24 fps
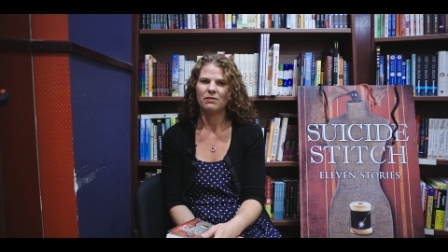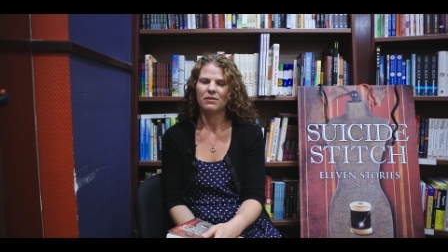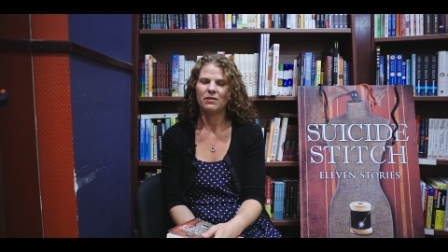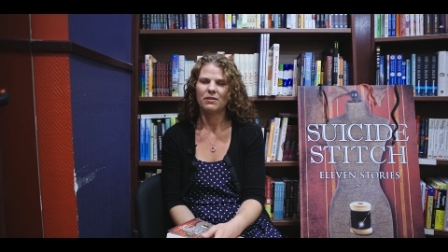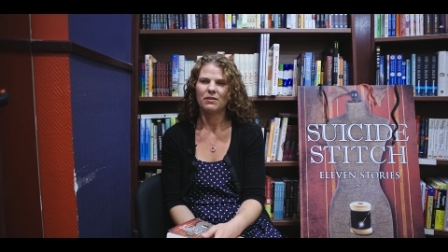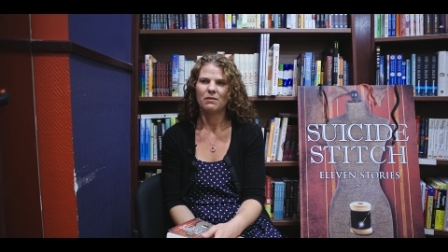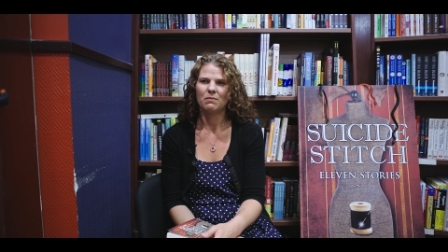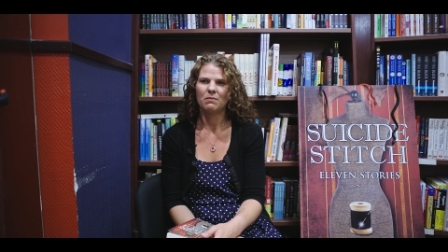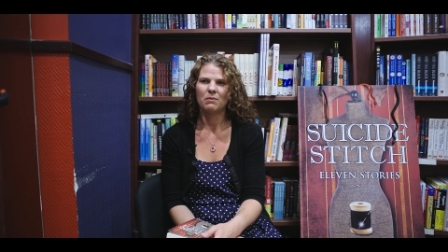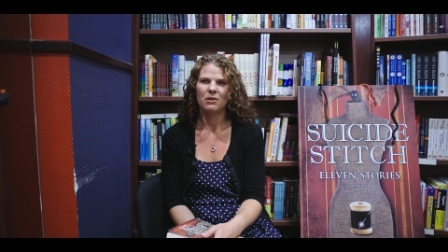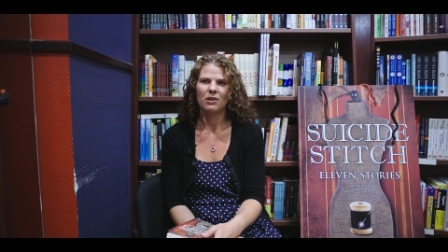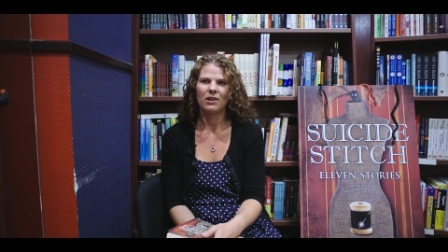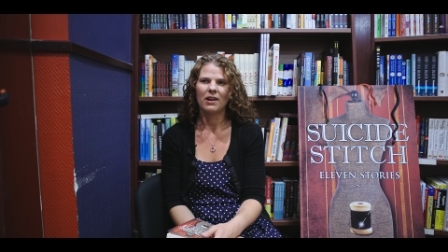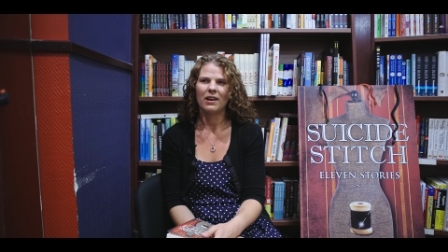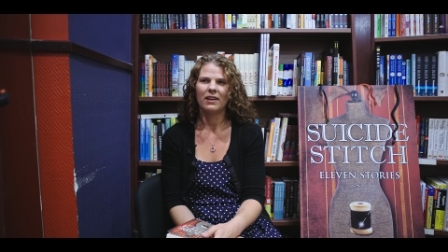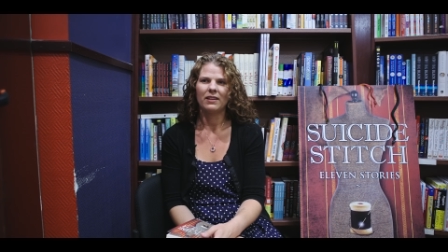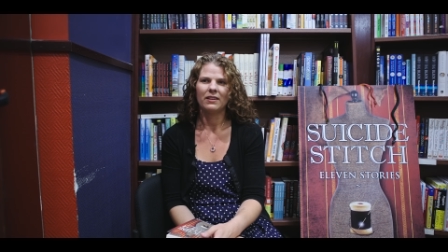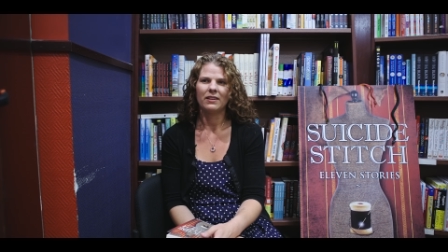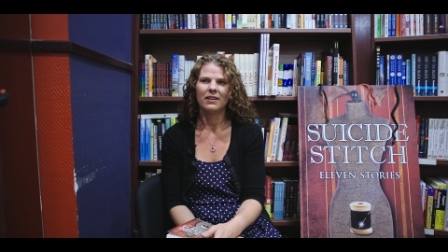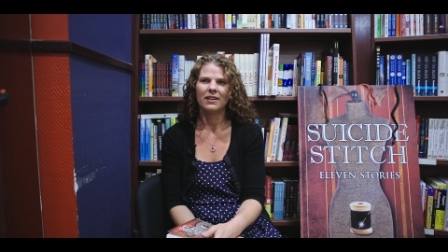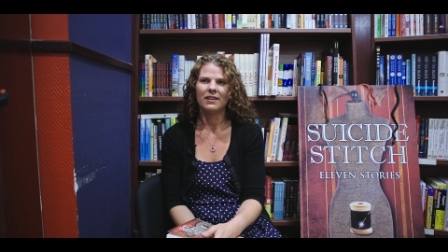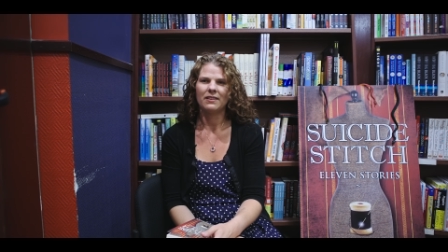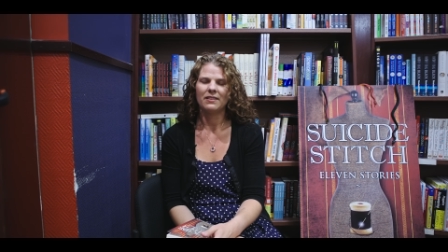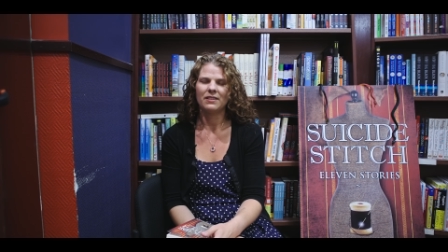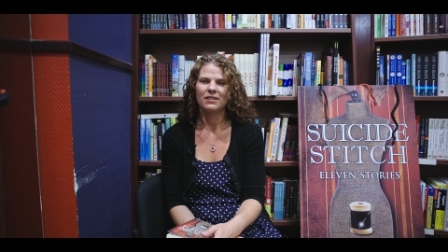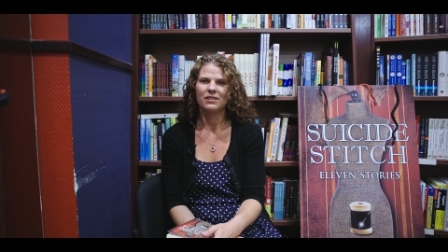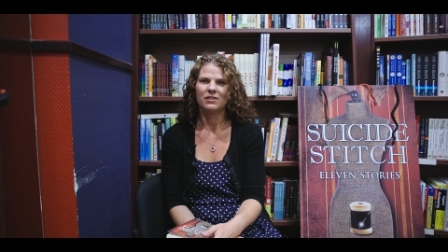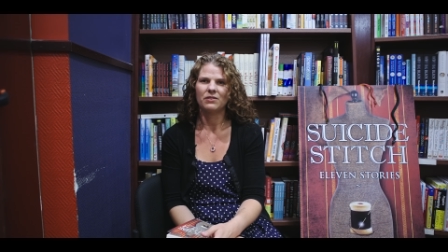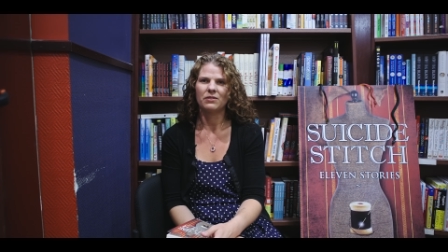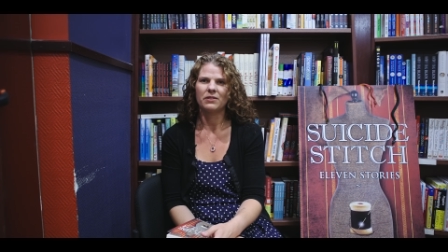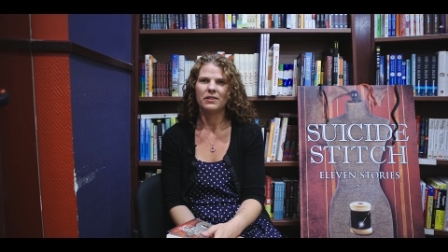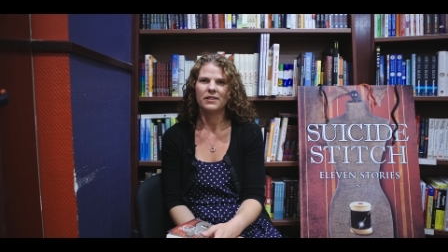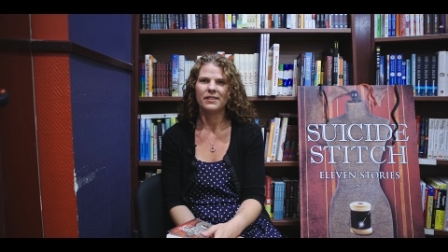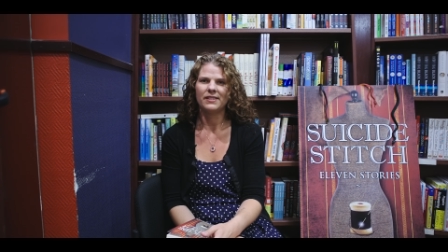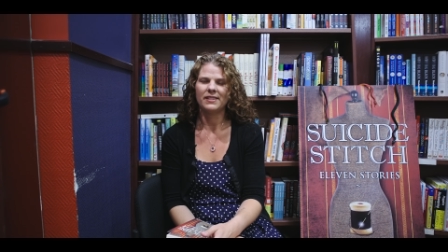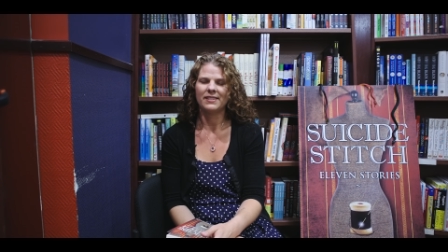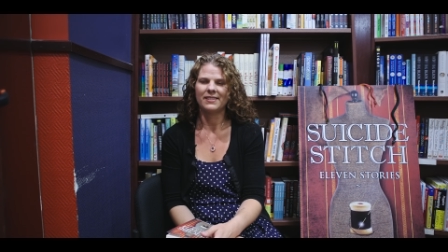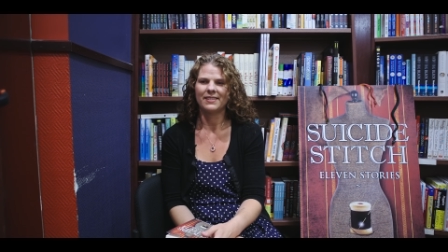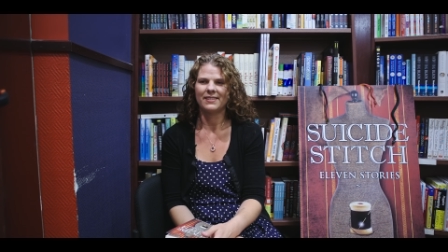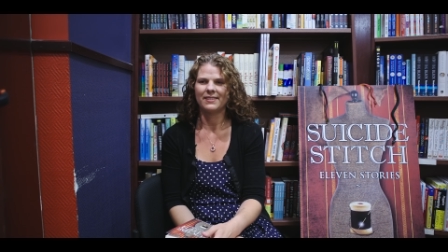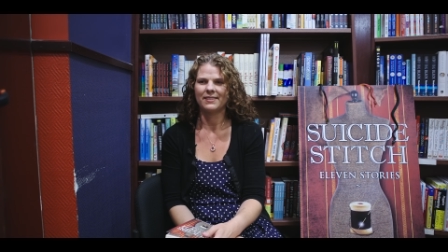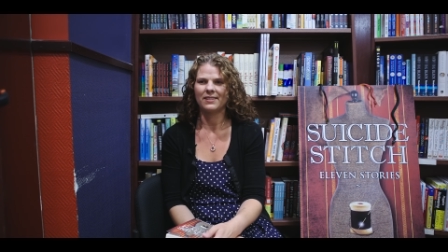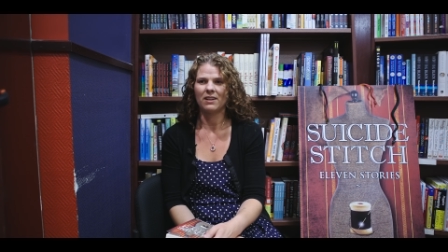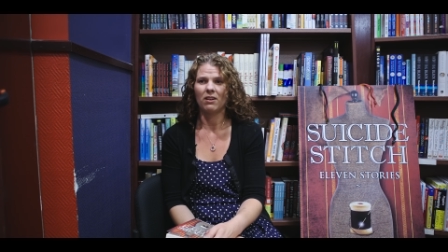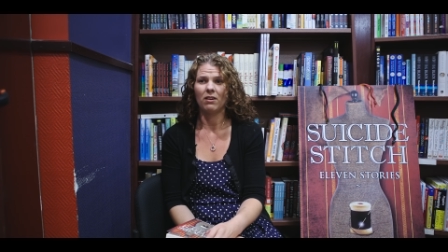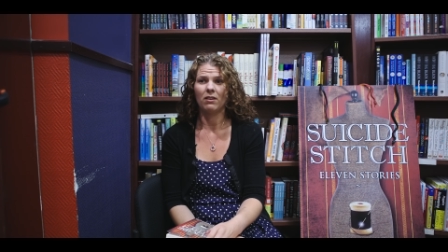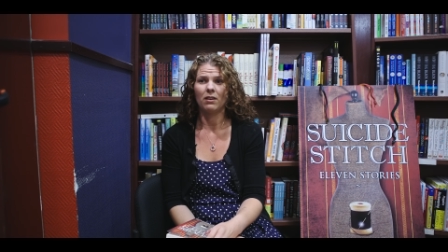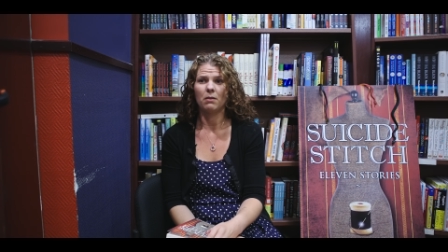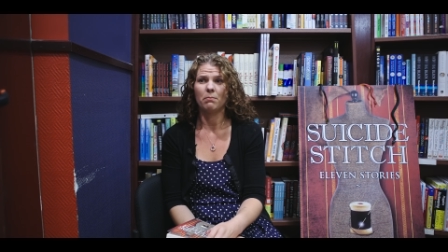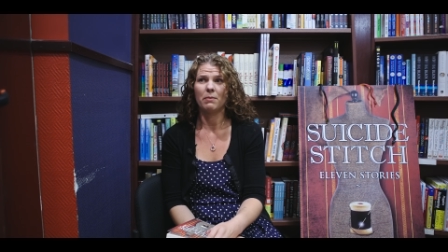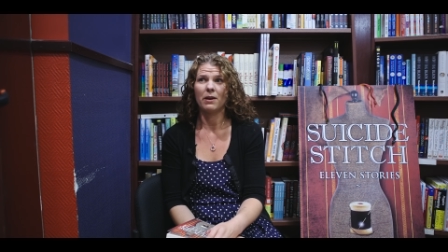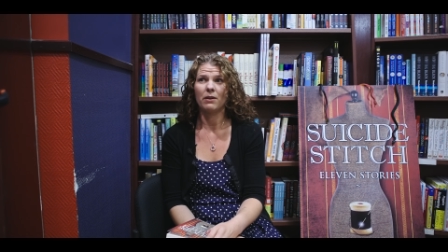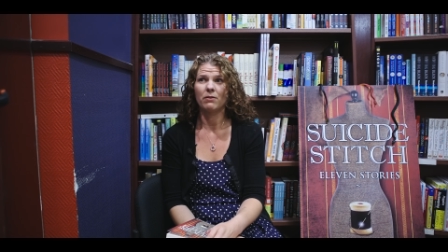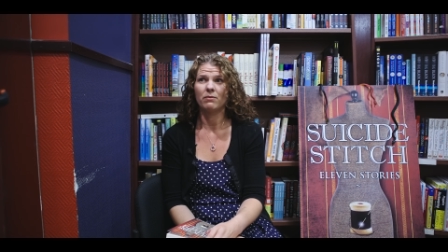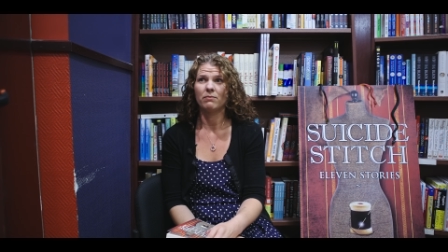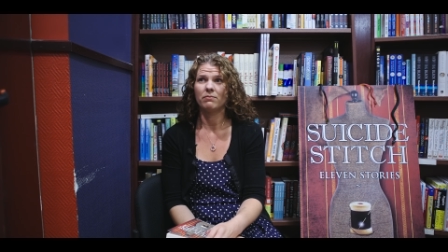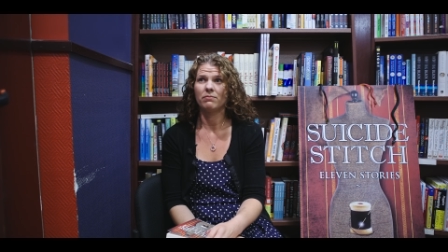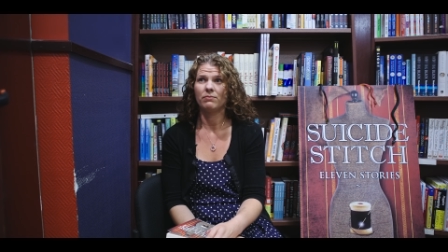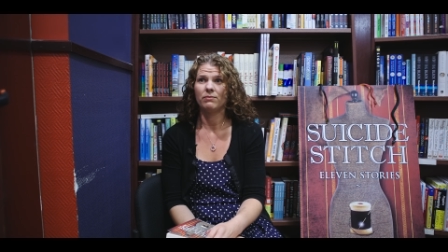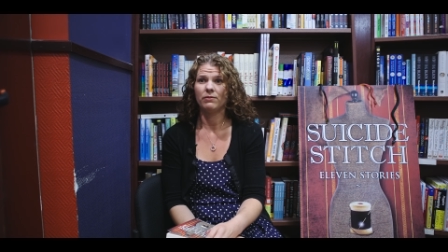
of the morality of the stories, is it's all about